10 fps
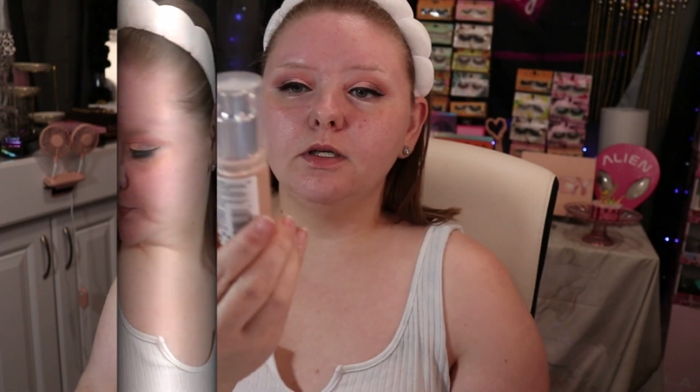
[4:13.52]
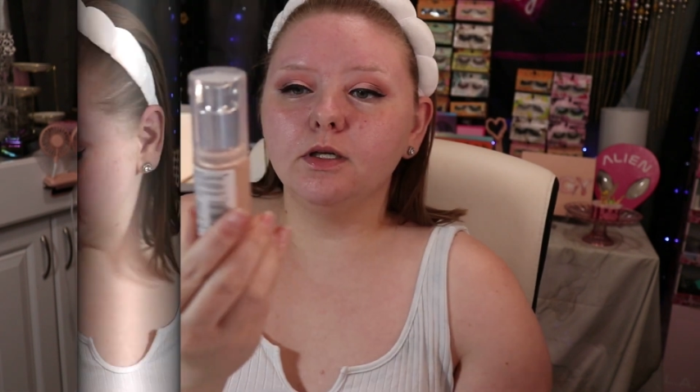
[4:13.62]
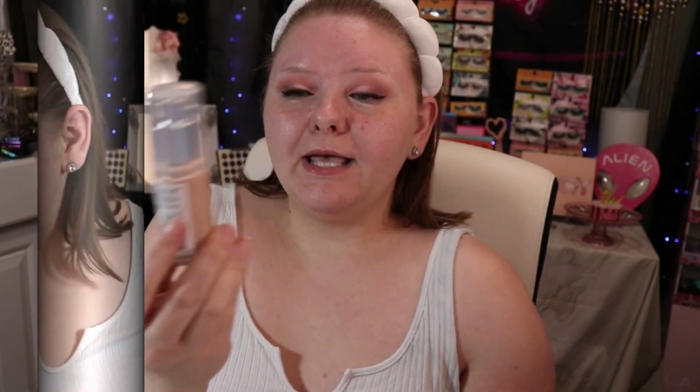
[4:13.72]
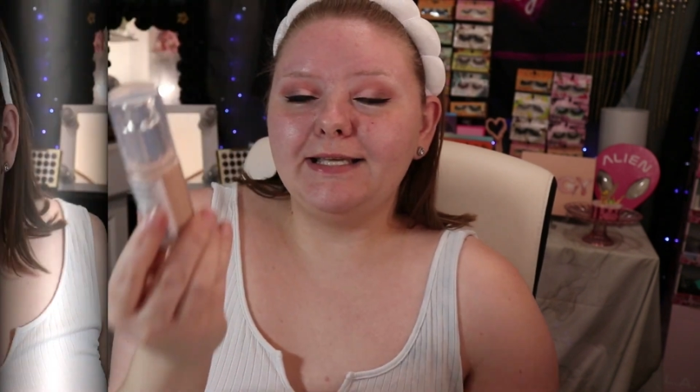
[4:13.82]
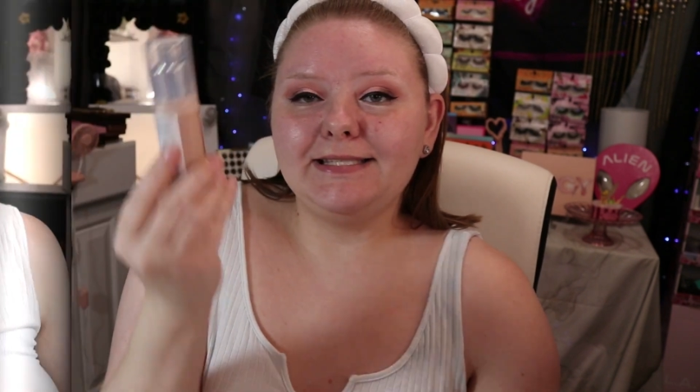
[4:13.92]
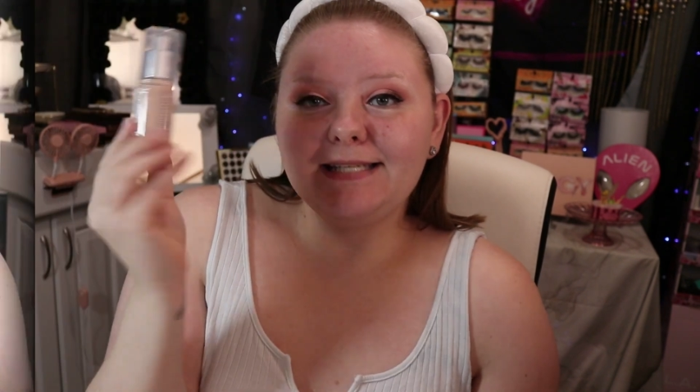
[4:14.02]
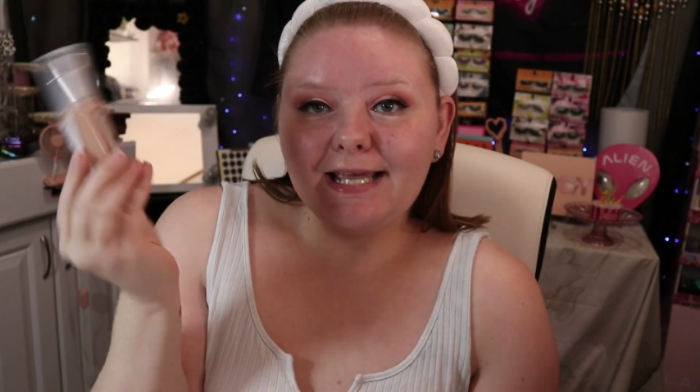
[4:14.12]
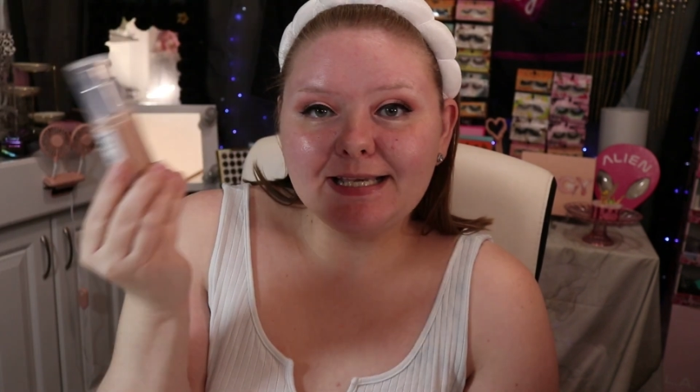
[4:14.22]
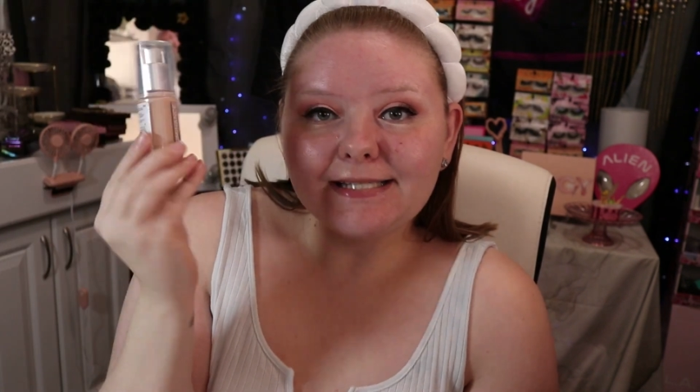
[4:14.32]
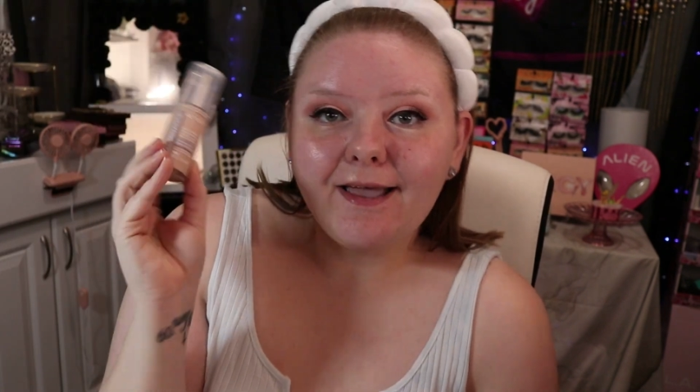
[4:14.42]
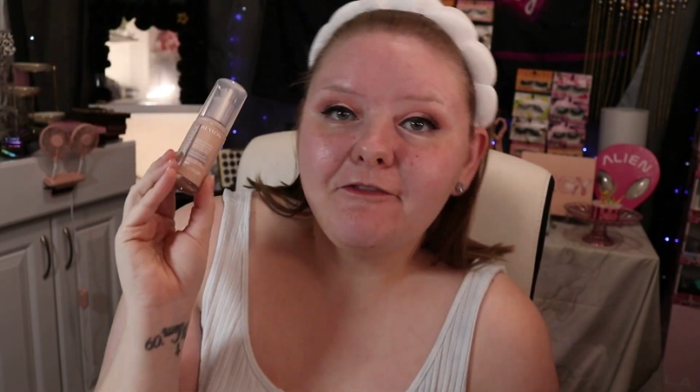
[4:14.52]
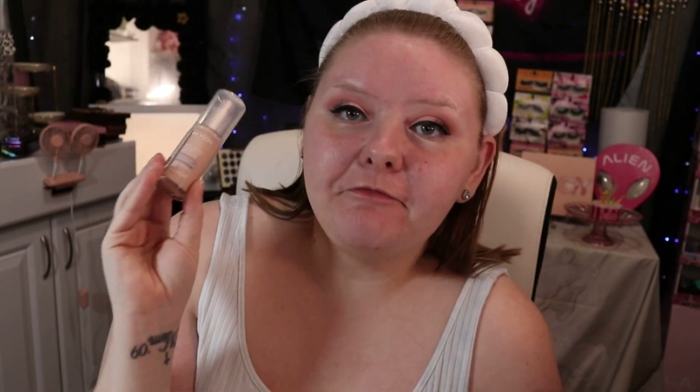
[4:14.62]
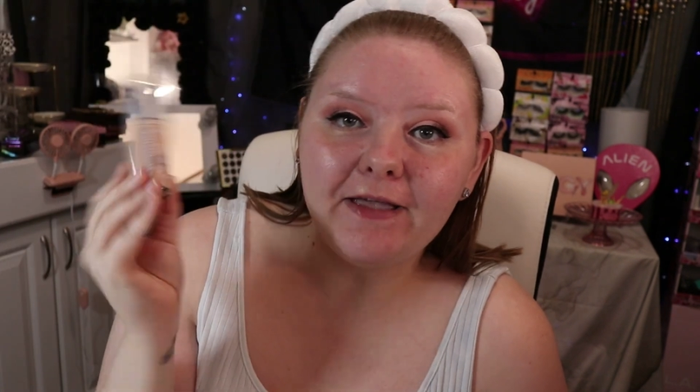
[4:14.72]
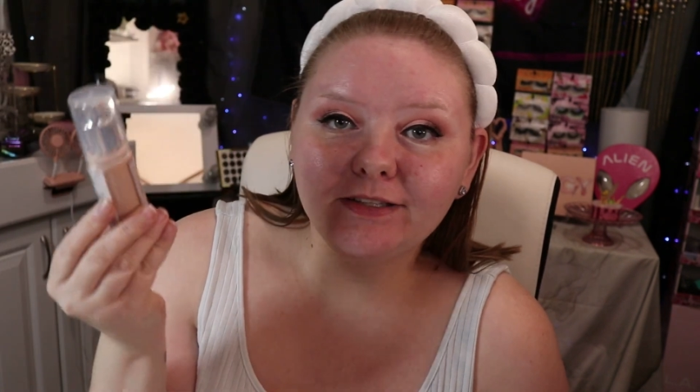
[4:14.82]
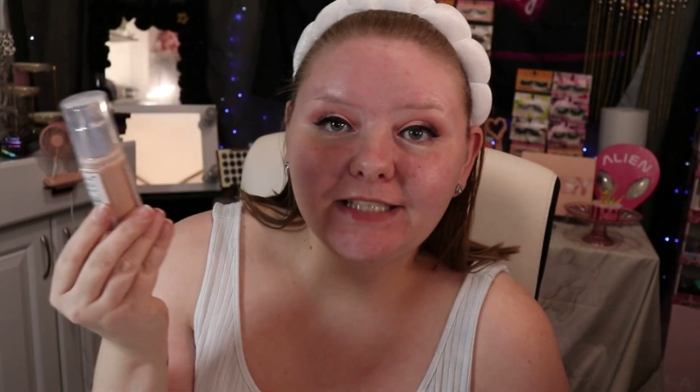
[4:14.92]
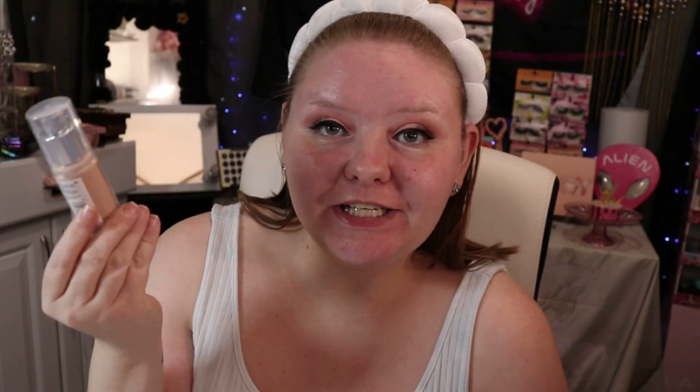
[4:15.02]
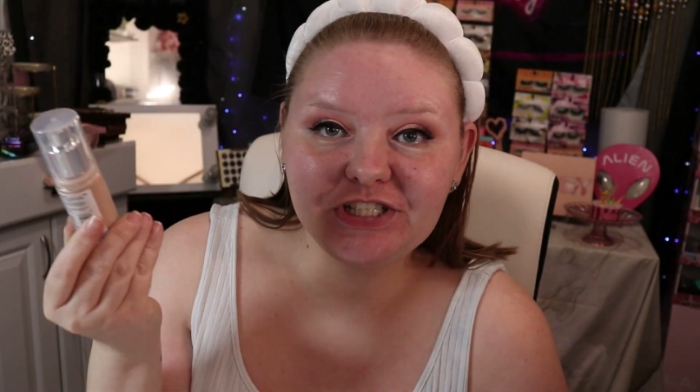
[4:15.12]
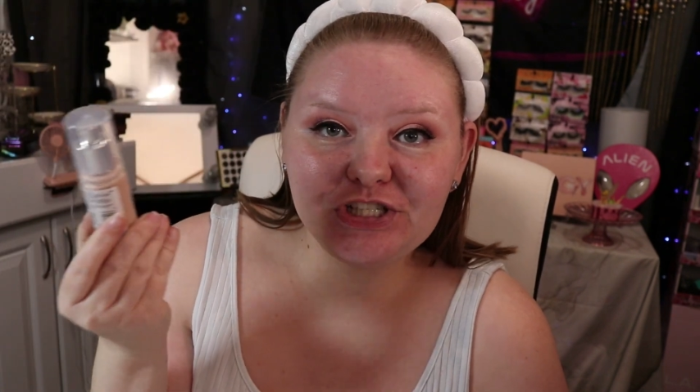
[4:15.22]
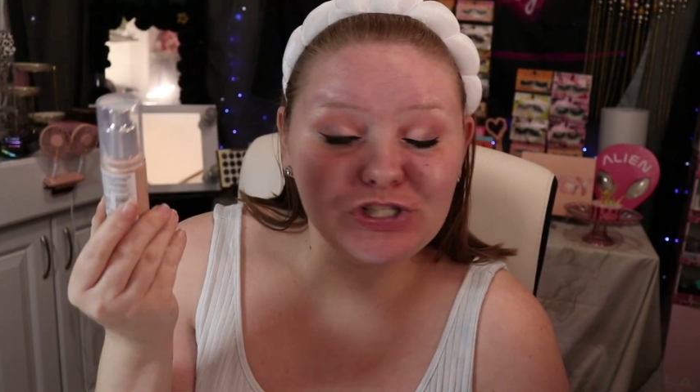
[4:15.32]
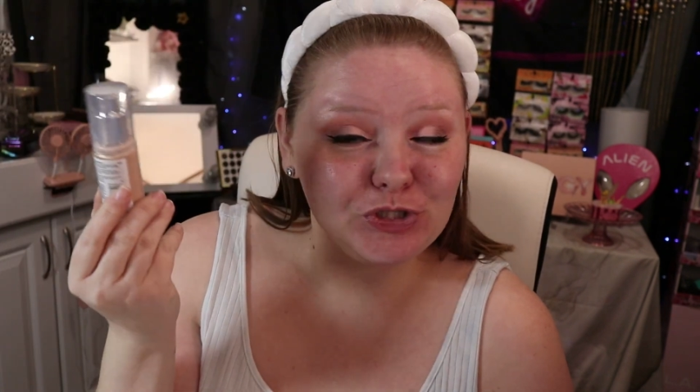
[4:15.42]
Okay, today's
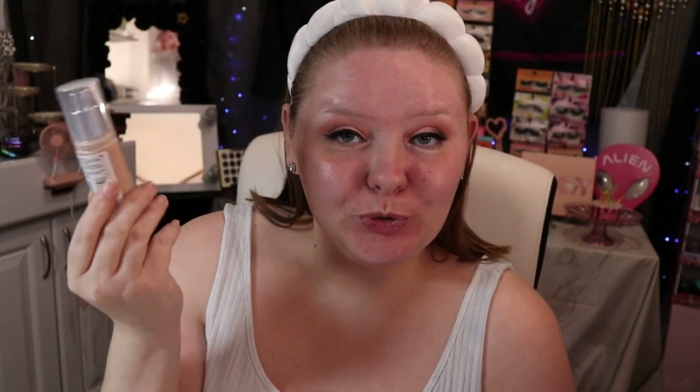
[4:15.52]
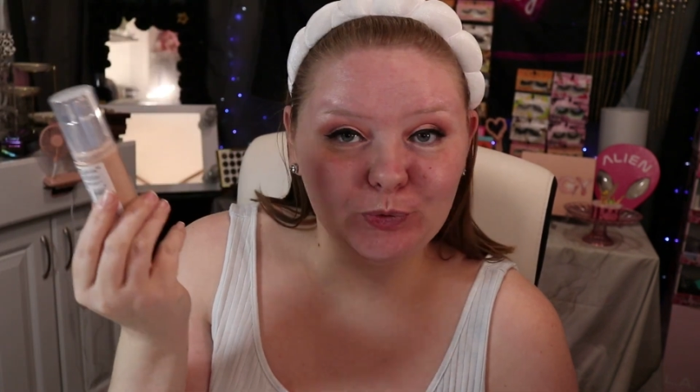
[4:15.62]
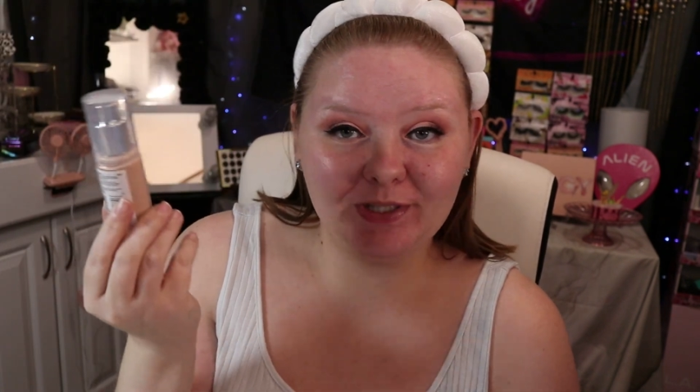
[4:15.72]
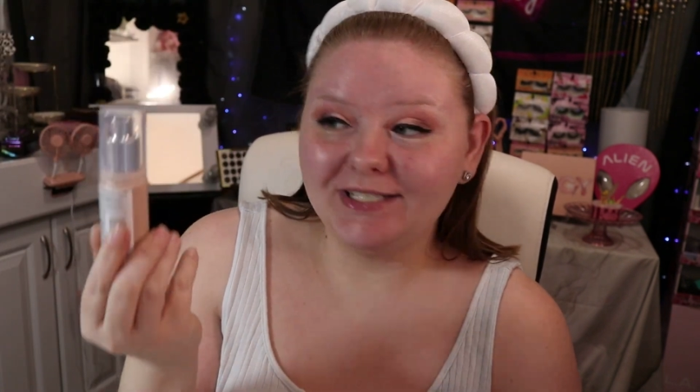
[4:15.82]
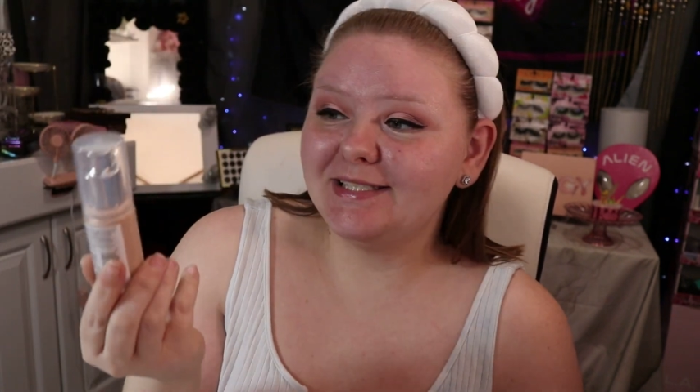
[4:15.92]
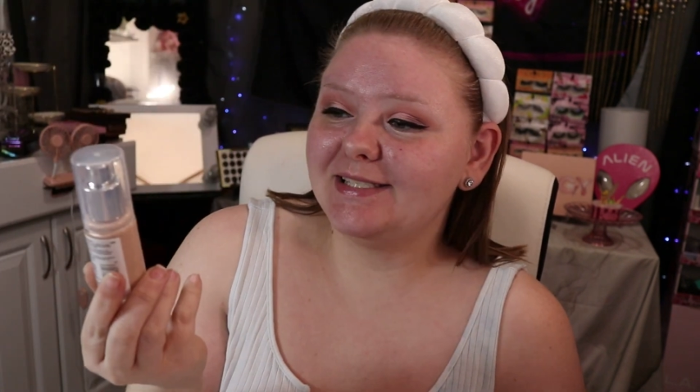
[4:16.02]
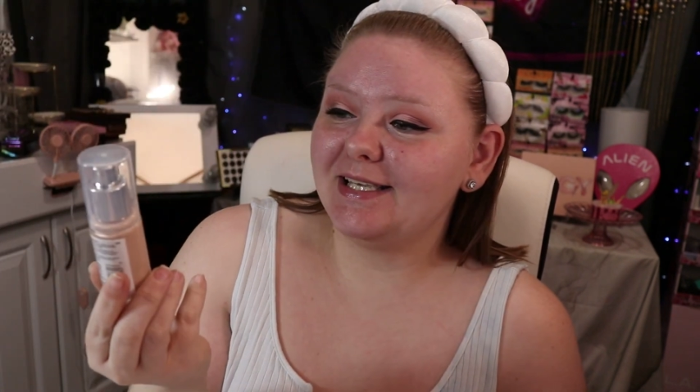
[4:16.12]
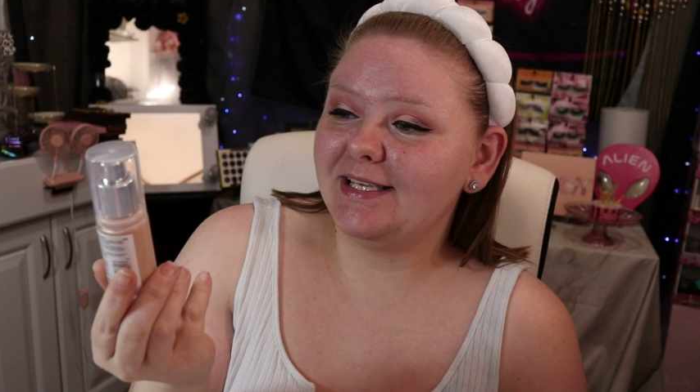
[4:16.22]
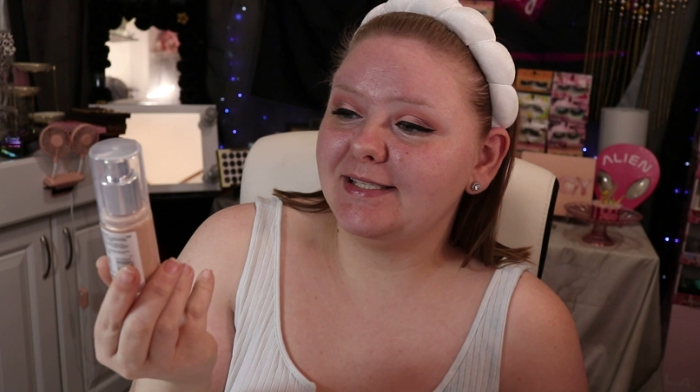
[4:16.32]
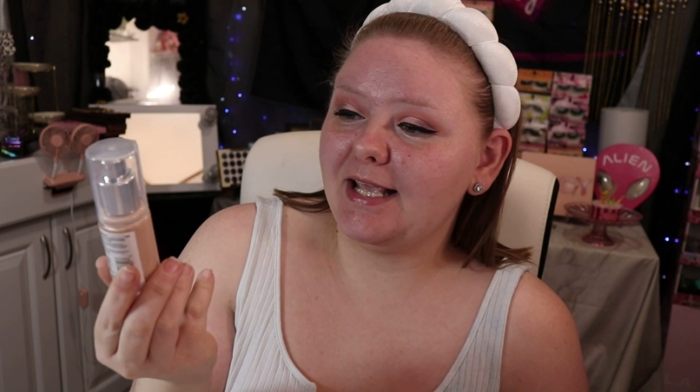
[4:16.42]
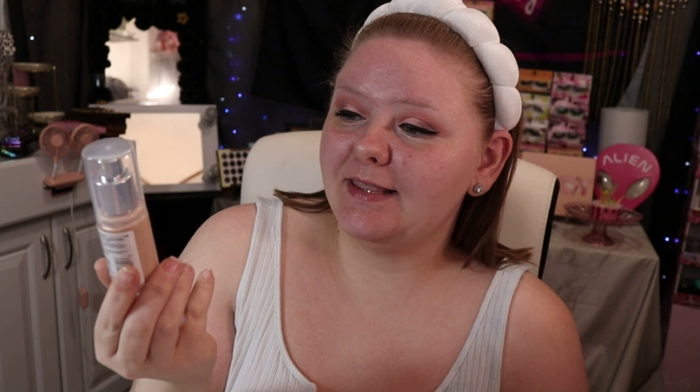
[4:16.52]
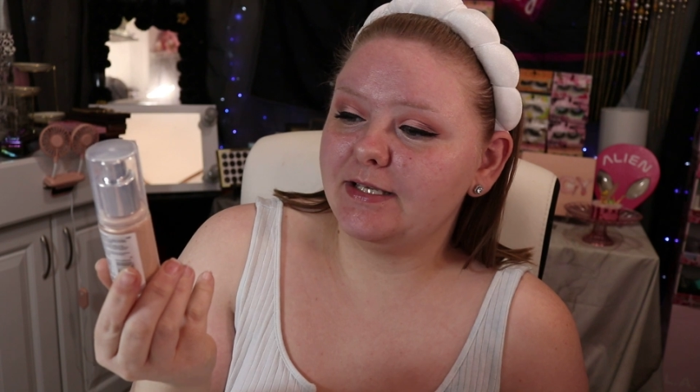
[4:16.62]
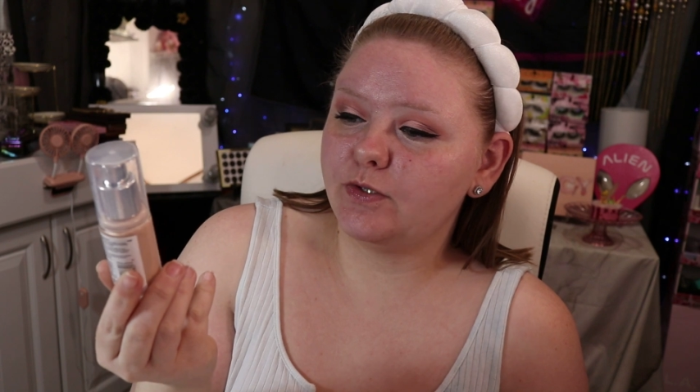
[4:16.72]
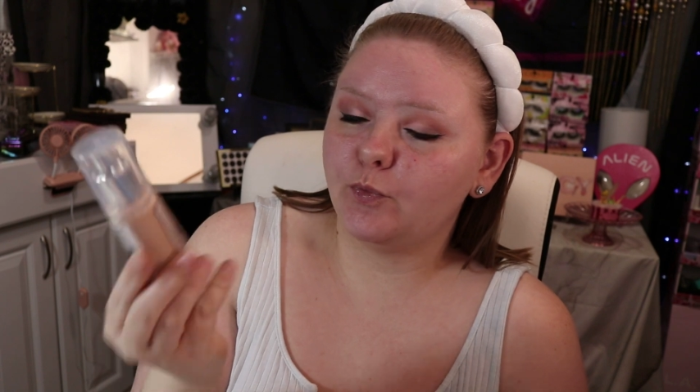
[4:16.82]
foundation choice is this